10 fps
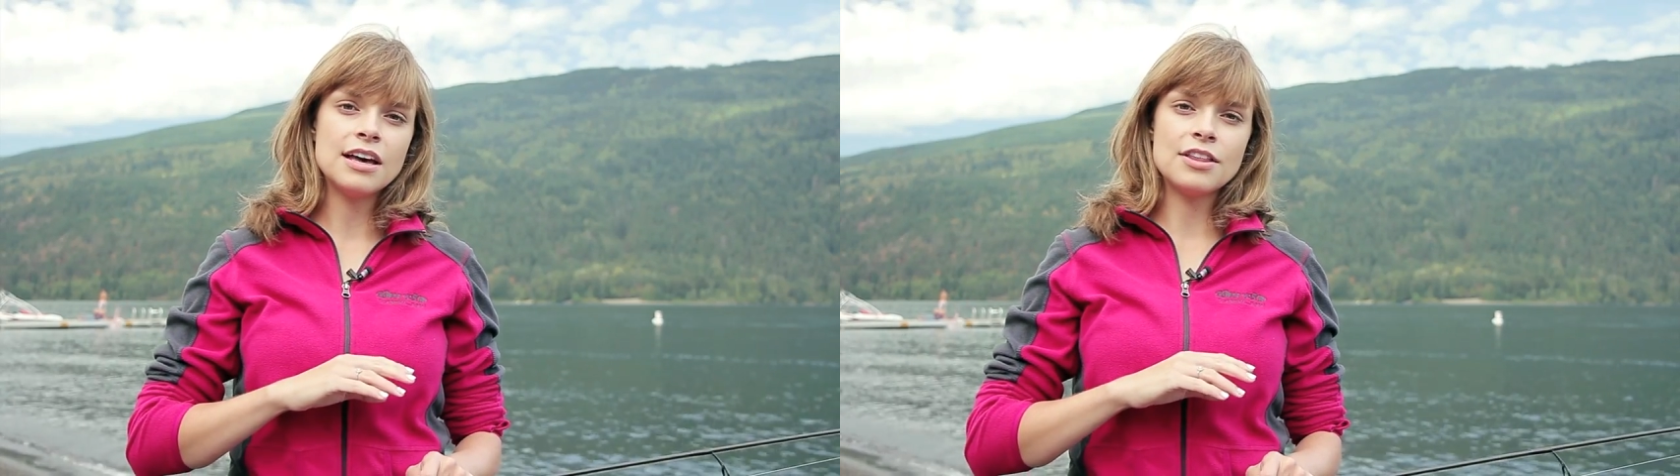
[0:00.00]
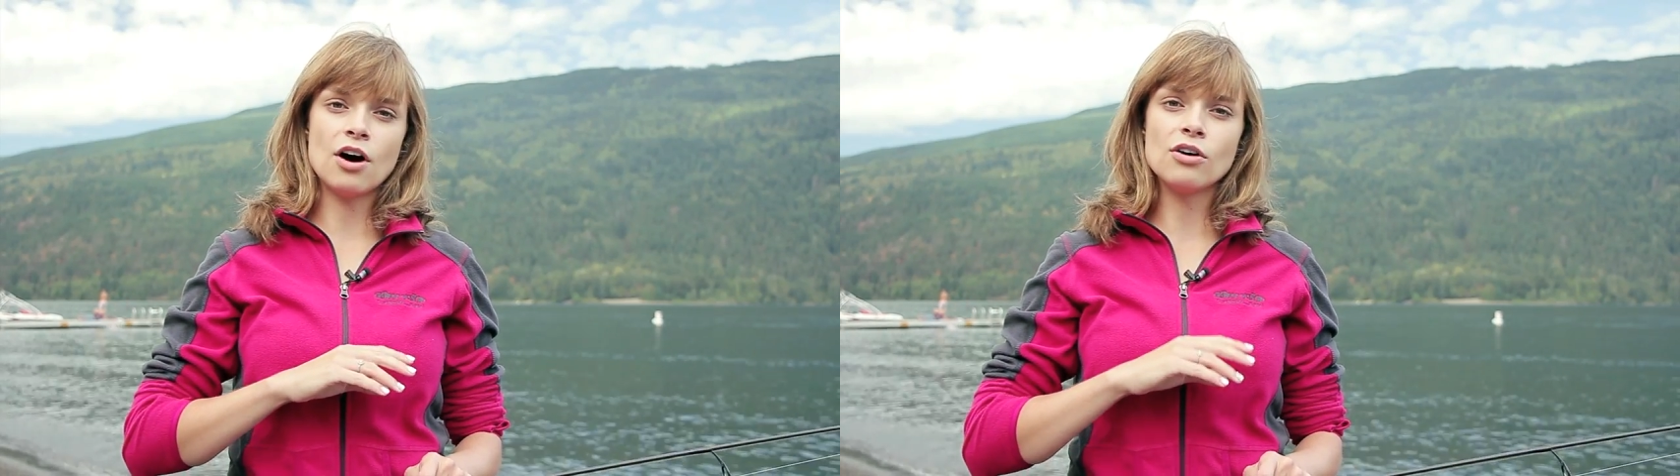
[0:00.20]

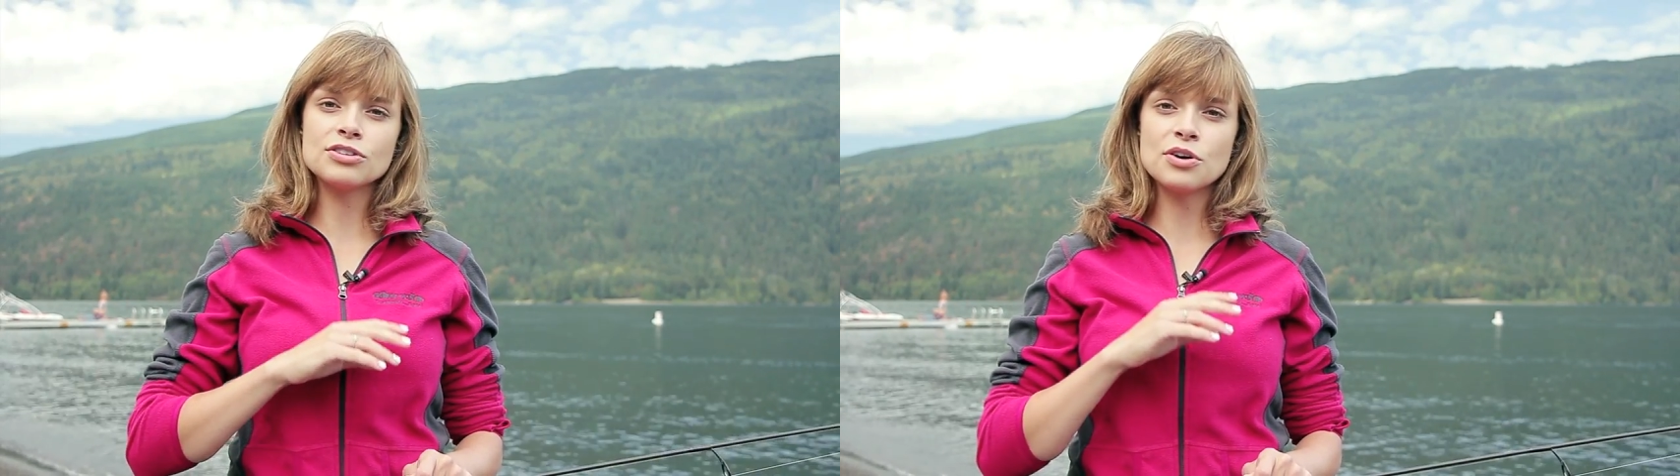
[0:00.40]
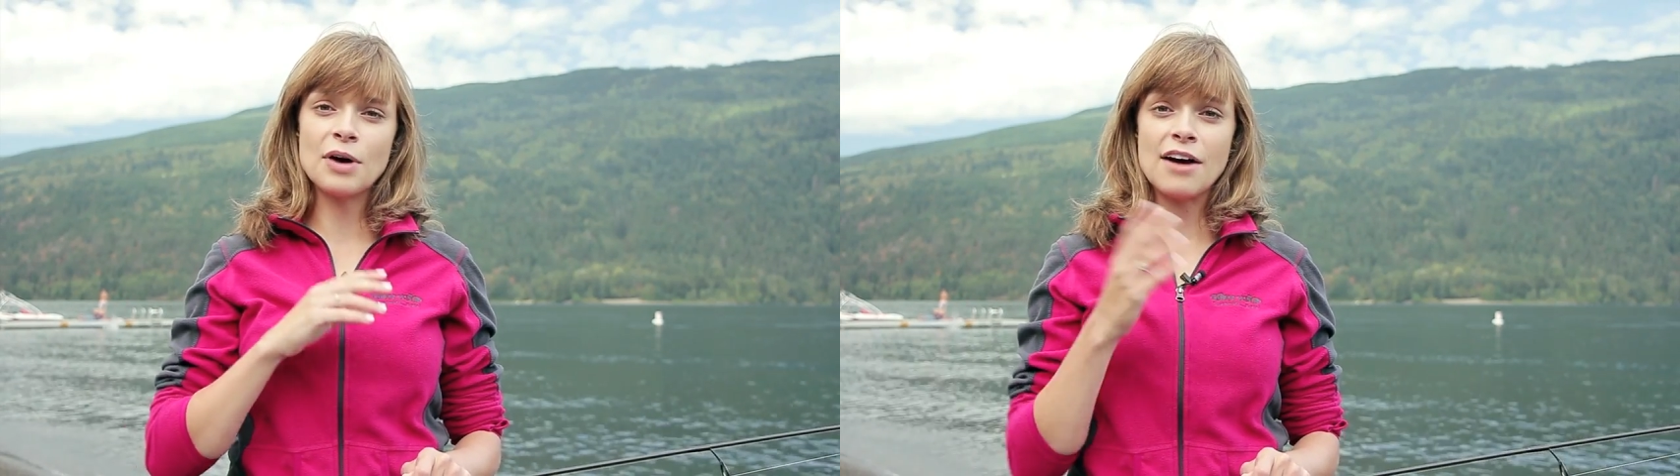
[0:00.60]
They
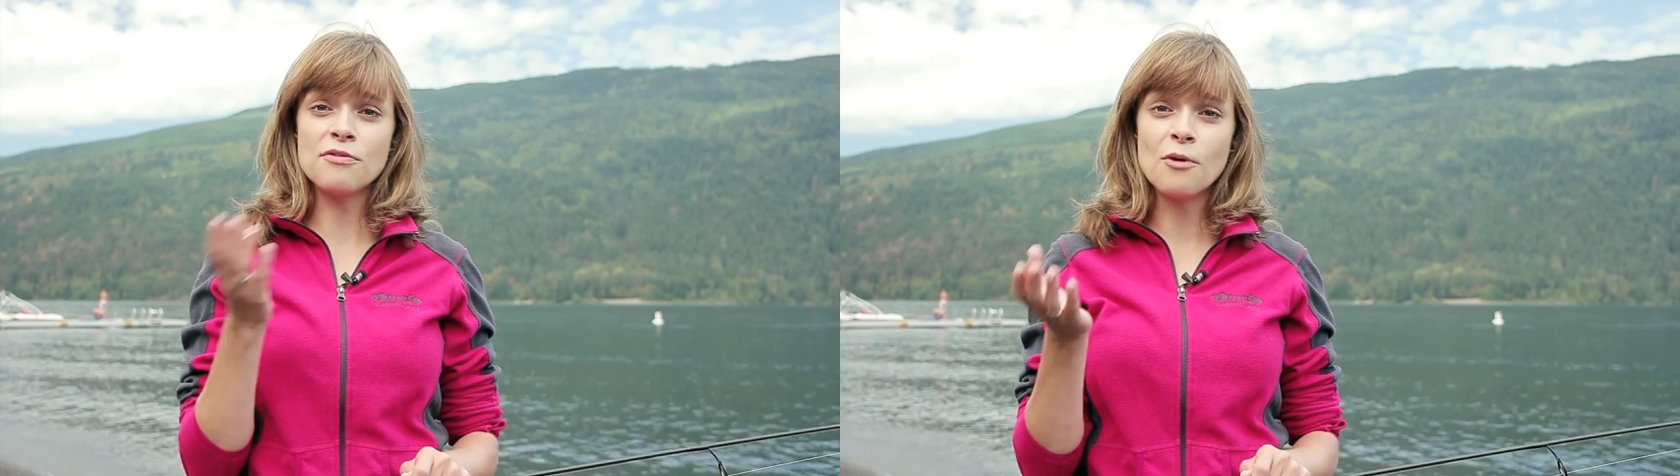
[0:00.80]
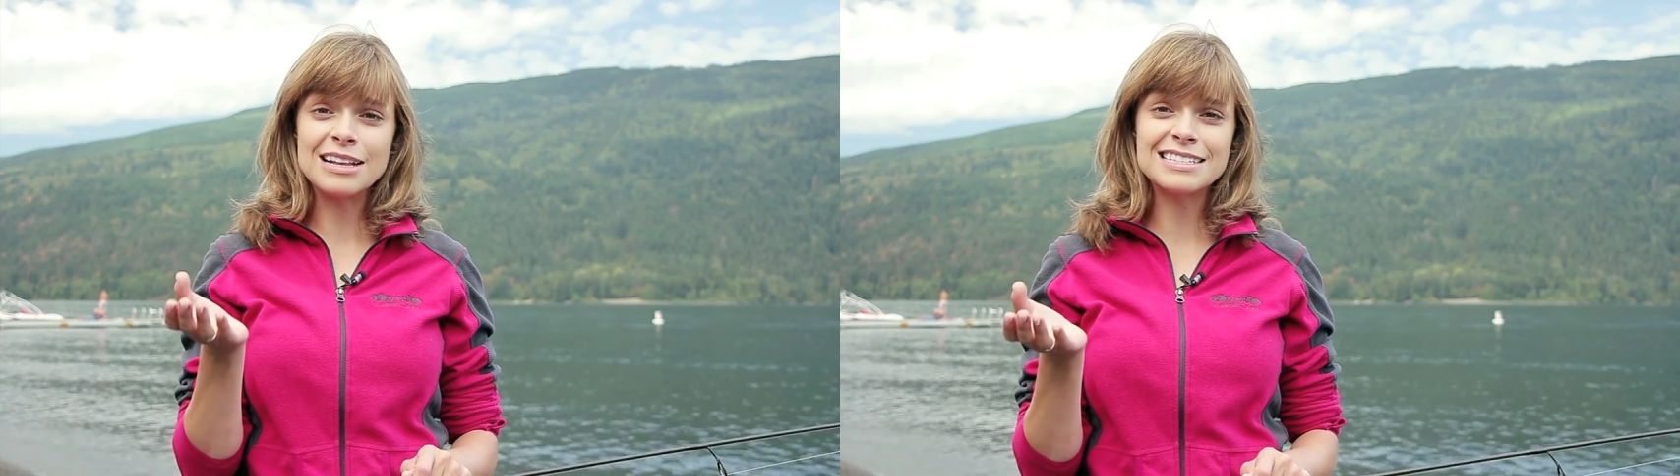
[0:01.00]
also
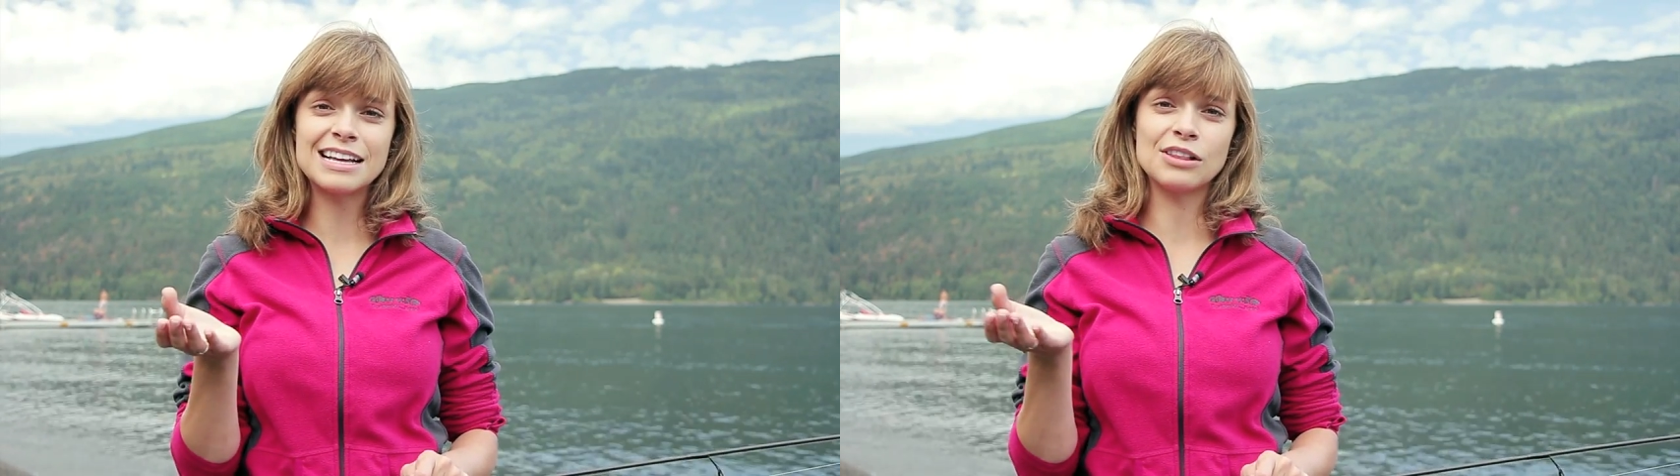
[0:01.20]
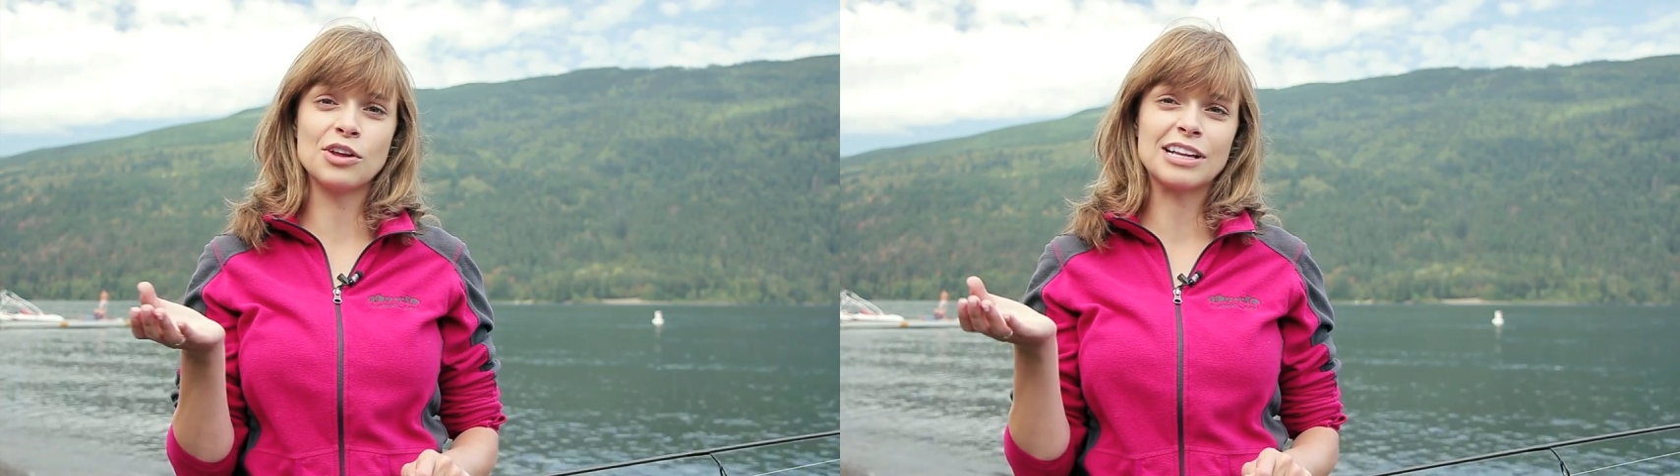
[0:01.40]
have ones
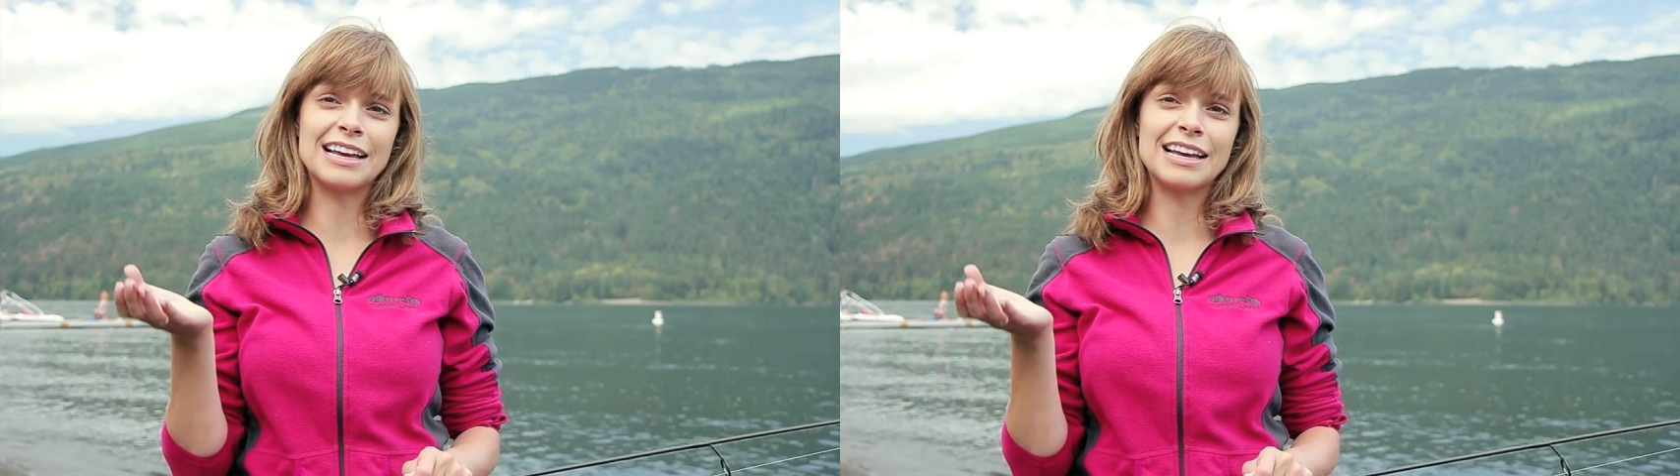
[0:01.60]
that look